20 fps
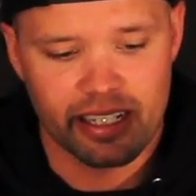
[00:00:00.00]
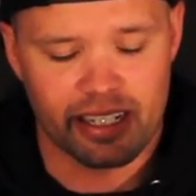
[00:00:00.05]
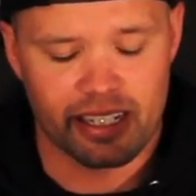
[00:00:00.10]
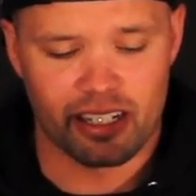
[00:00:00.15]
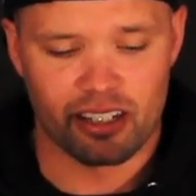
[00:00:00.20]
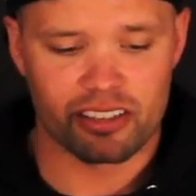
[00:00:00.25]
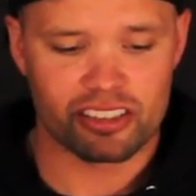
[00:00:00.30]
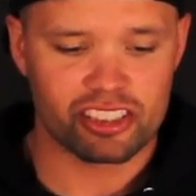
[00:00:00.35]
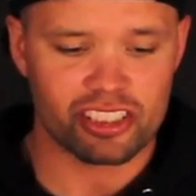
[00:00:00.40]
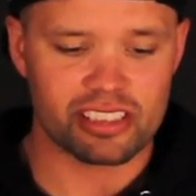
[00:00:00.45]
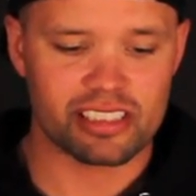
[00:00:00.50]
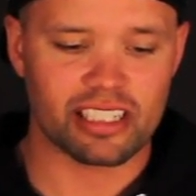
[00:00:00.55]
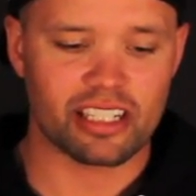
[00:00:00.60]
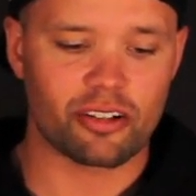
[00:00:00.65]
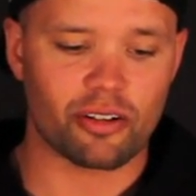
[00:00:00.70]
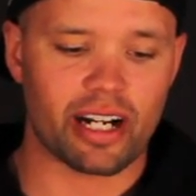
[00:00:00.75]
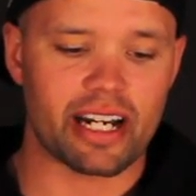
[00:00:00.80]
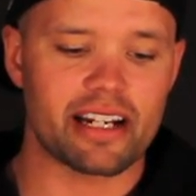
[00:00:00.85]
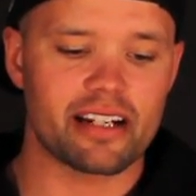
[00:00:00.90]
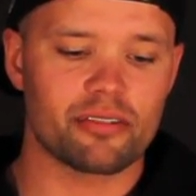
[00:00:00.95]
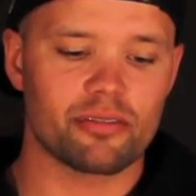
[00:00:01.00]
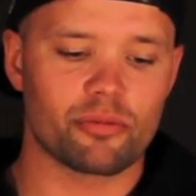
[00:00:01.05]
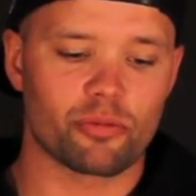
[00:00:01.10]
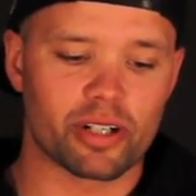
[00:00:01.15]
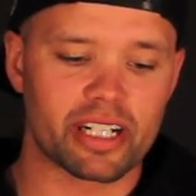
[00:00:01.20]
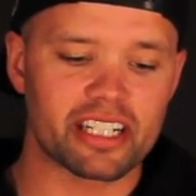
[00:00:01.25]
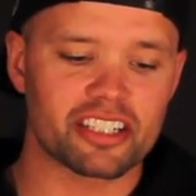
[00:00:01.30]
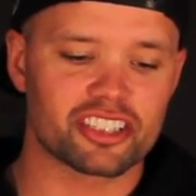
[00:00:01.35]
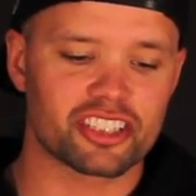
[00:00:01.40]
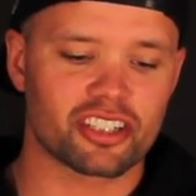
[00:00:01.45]
It's just a great
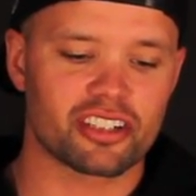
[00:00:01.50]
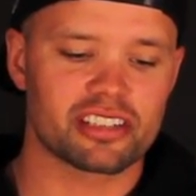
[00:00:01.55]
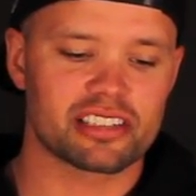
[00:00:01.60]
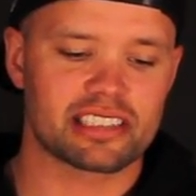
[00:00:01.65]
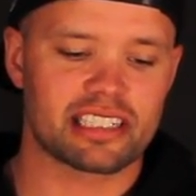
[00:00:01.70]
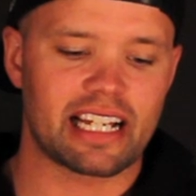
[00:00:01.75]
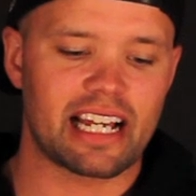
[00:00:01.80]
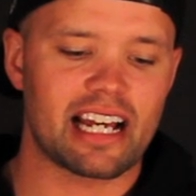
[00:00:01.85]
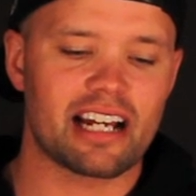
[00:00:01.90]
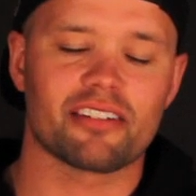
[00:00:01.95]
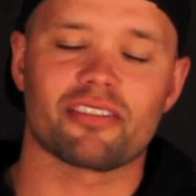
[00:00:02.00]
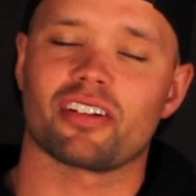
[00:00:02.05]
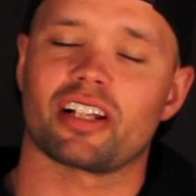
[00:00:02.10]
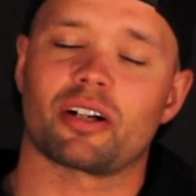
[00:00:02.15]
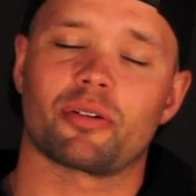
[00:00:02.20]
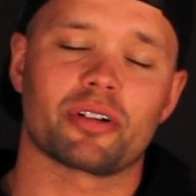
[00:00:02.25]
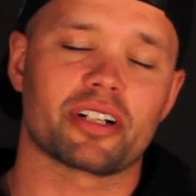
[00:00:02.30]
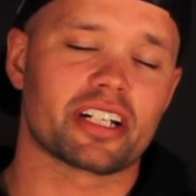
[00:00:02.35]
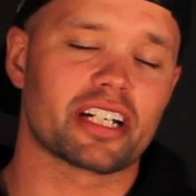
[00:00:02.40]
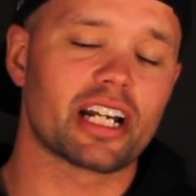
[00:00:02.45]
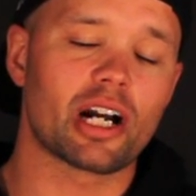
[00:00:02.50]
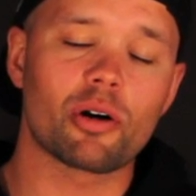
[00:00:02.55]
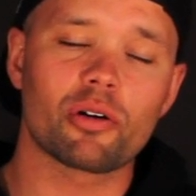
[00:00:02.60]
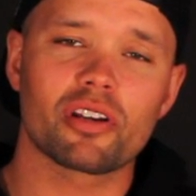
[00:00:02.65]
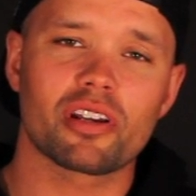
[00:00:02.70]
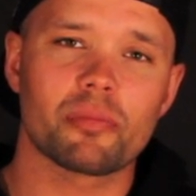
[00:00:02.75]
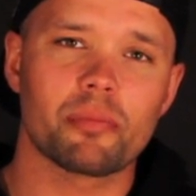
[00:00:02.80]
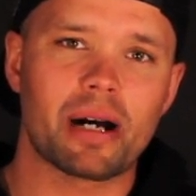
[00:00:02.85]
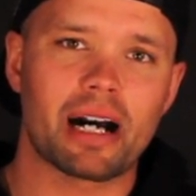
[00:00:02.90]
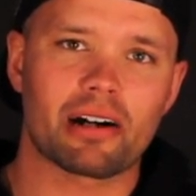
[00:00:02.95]
reassurance to have, like when you go to
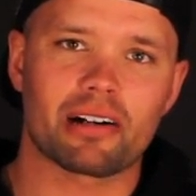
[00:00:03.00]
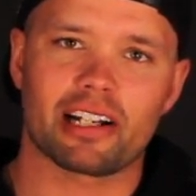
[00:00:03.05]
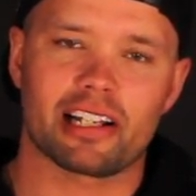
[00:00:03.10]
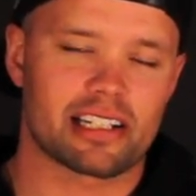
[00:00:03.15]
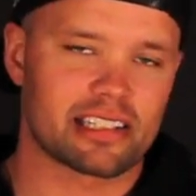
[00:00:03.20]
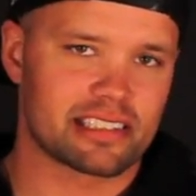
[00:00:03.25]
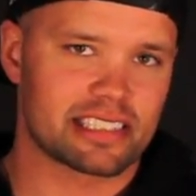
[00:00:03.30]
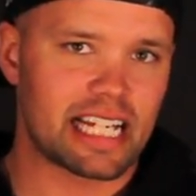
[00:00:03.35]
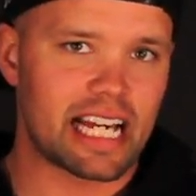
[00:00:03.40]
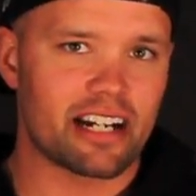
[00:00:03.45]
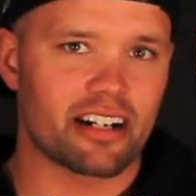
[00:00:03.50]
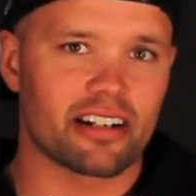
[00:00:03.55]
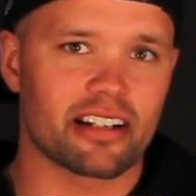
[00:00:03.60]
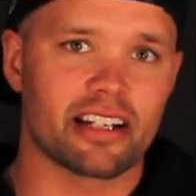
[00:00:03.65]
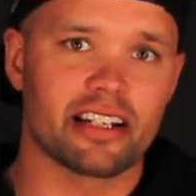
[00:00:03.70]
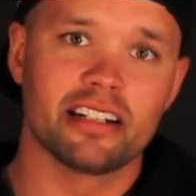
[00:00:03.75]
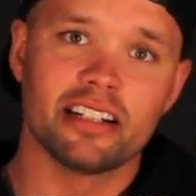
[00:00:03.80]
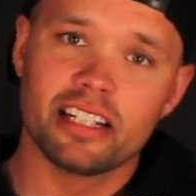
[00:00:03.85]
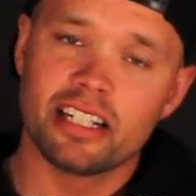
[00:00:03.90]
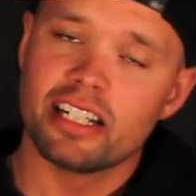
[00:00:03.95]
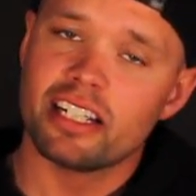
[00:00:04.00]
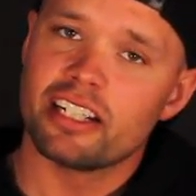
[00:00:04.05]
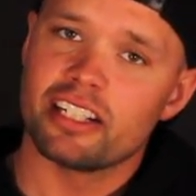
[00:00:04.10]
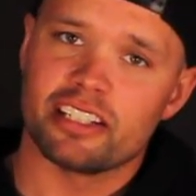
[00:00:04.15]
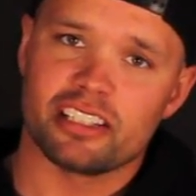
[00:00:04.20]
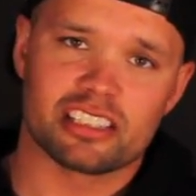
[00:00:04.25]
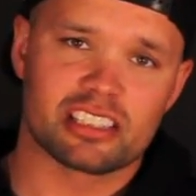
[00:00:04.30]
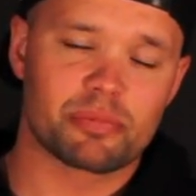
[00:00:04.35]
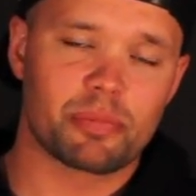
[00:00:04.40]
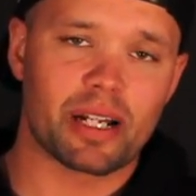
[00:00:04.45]
the mountain on a Saturday,
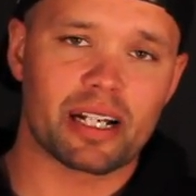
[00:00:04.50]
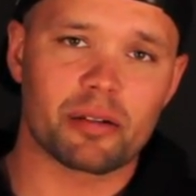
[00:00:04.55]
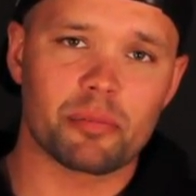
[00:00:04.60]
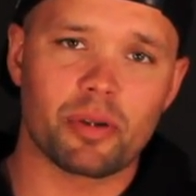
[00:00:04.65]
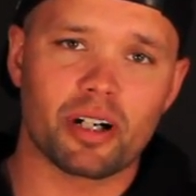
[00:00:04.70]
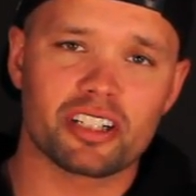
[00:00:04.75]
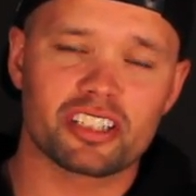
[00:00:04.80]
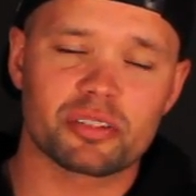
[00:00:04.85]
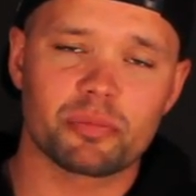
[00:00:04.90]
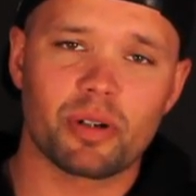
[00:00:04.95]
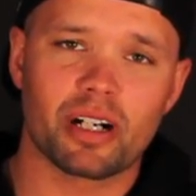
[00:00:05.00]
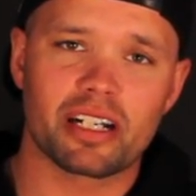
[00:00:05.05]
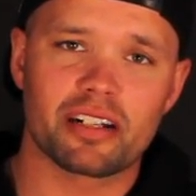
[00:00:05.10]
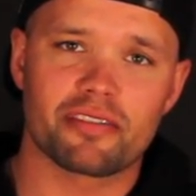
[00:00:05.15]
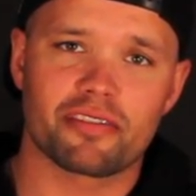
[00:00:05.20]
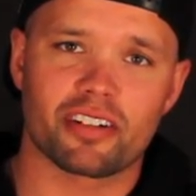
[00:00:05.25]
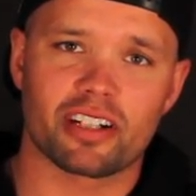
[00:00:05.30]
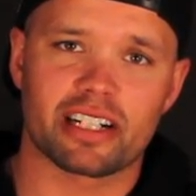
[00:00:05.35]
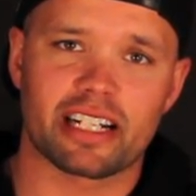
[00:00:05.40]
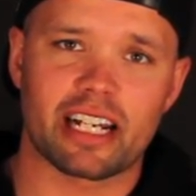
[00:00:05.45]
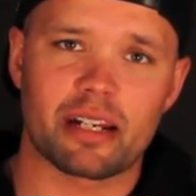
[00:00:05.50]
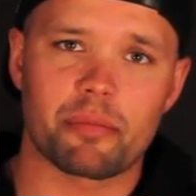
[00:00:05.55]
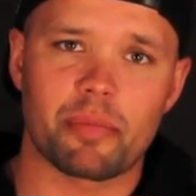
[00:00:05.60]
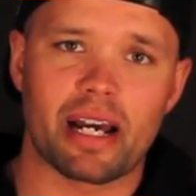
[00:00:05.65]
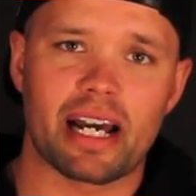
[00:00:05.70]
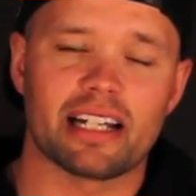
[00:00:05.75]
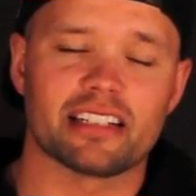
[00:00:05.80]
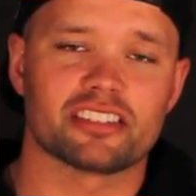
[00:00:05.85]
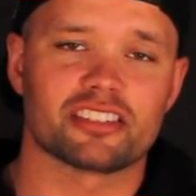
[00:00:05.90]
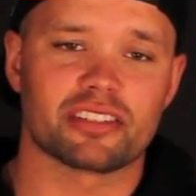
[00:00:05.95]
you spend a bunch of money for a day
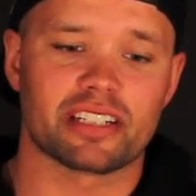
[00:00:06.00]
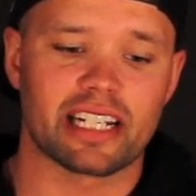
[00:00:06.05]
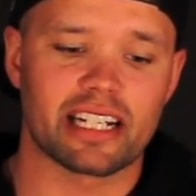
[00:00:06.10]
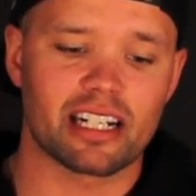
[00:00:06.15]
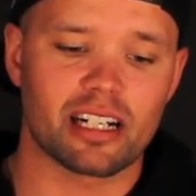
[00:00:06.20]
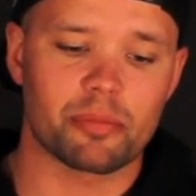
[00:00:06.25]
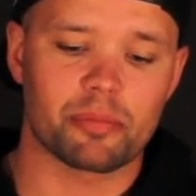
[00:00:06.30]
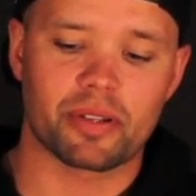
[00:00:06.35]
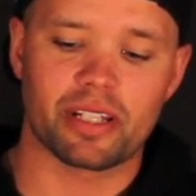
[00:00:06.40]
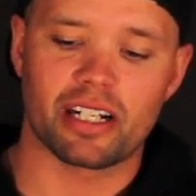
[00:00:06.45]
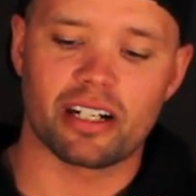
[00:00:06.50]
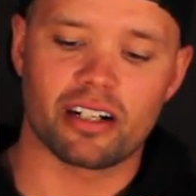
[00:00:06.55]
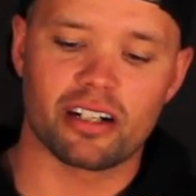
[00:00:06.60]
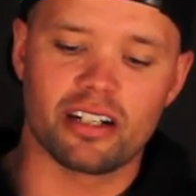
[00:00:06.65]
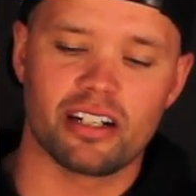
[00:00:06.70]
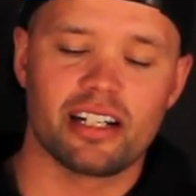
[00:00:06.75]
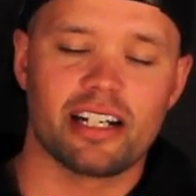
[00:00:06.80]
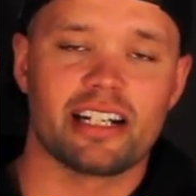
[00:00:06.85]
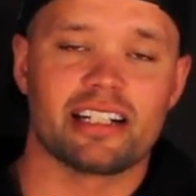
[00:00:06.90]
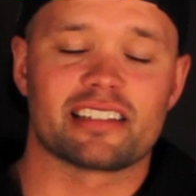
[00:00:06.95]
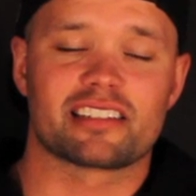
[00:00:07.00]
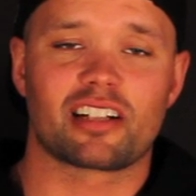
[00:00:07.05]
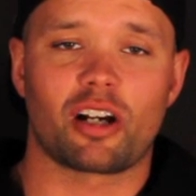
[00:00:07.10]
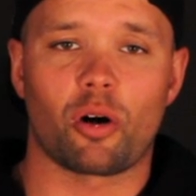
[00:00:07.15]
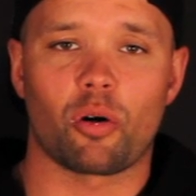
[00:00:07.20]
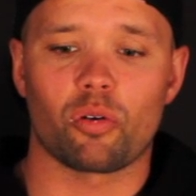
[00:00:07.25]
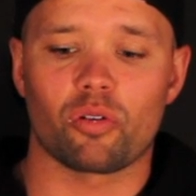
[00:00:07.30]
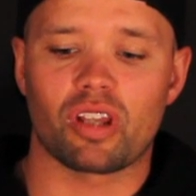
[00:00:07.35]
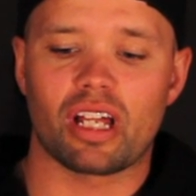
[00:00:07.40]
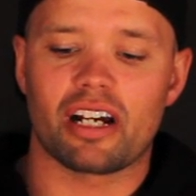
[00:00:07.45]
pass, you get up there, it's
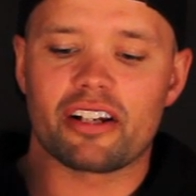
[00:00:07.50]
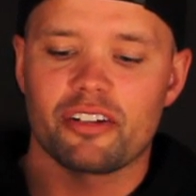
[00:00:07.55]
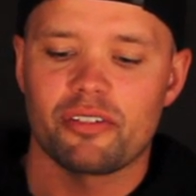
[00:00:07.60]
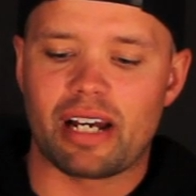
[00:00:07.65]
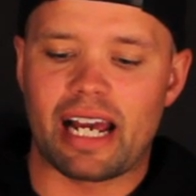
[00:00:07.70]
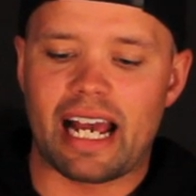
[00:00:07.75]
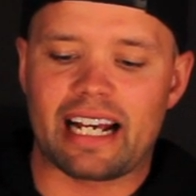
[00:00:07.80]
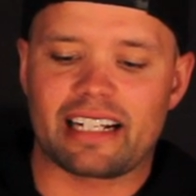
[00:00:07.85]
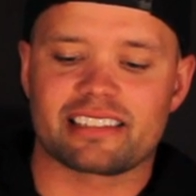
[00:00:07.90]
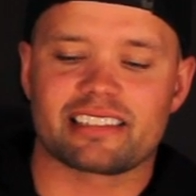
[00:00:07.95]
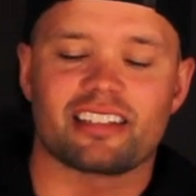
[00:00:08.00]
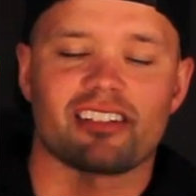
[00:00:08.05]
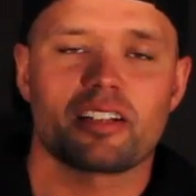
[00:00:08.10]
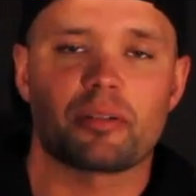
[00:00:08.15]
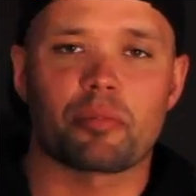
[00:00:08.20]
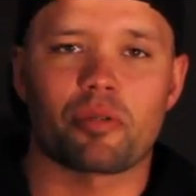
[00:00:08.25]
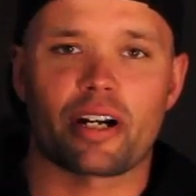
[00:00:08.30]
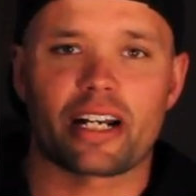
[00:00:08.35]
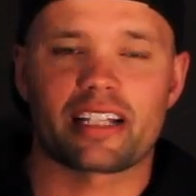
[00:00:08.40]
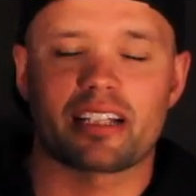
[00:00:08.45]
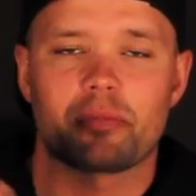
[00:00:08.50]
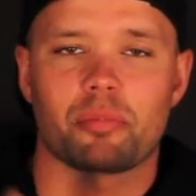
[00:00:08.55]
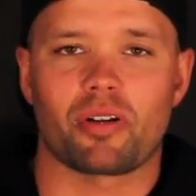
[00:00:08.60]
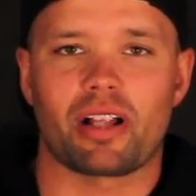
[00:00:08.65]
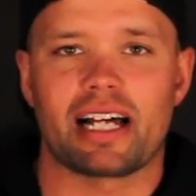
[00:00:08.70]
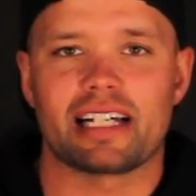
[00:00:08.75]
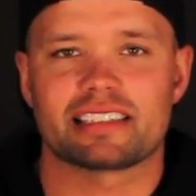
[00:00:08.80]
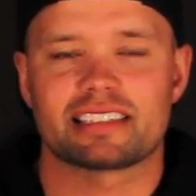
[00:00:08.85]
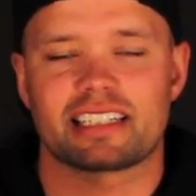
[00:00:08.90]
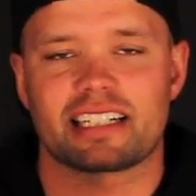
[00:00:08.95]
cold out, you accidentally break the
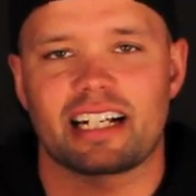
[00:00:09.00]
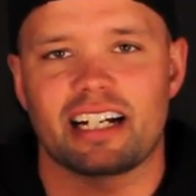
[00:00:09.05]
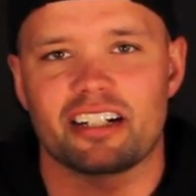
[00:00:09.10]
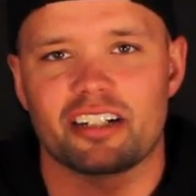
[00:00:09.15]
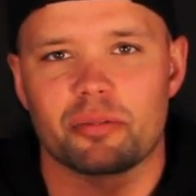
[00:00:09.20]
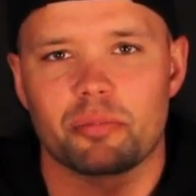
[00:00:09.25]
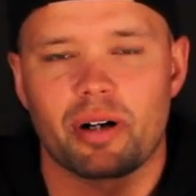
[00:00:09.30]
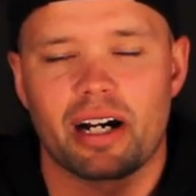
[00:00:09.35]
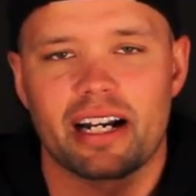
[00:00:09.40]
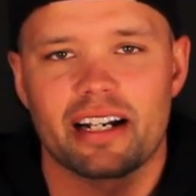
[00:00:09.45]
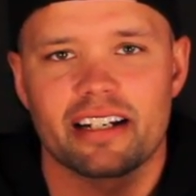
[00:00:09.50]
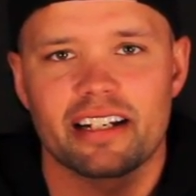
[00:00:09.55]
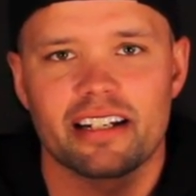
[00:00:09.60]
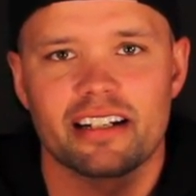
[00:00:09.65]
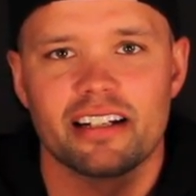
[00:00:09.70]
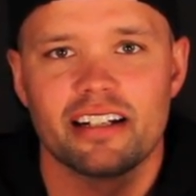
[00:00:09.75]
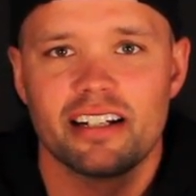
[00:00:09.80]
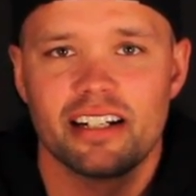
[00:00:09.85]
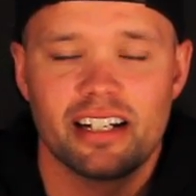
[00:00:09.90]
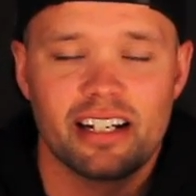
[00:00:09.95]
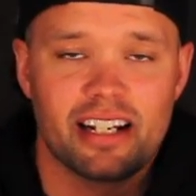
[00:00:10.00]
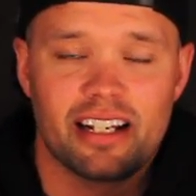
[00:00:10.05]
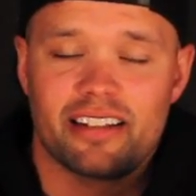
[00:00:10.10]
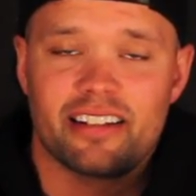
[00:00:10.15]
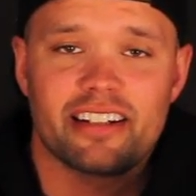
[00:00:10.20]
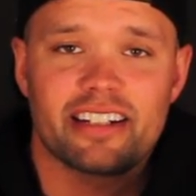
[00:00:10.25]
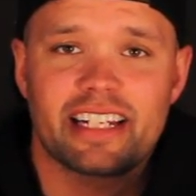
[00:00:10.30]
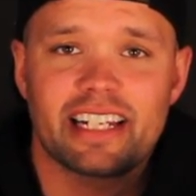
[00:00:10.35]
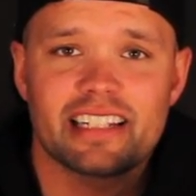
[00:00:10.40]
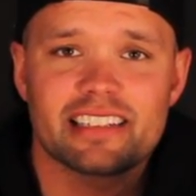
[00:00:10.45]
plastic on your binding, and
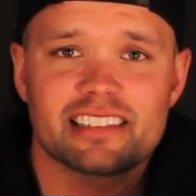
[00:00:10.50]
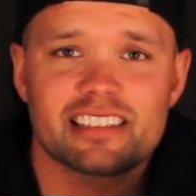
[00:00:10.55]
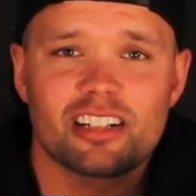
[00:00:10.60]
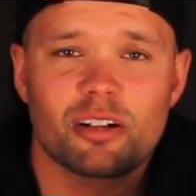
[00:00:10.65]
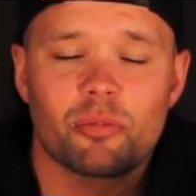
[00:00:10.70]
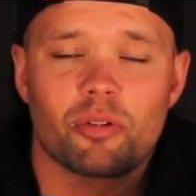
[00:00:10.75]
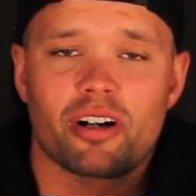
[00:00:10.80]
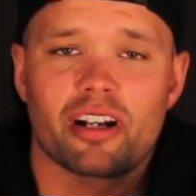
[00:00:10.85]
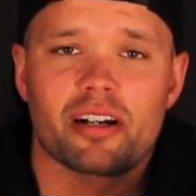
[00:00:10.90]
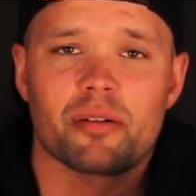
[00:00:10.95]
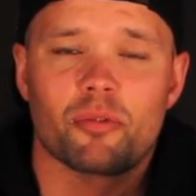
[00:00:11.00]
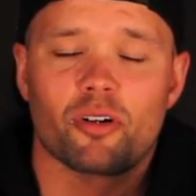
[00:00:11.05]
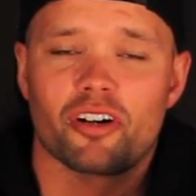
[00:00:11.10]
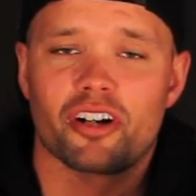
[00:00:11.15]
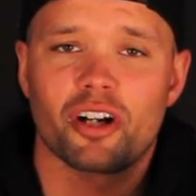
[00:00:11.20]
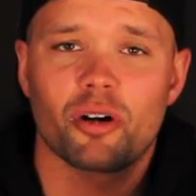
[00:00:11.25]
then you can't snowboard anymore.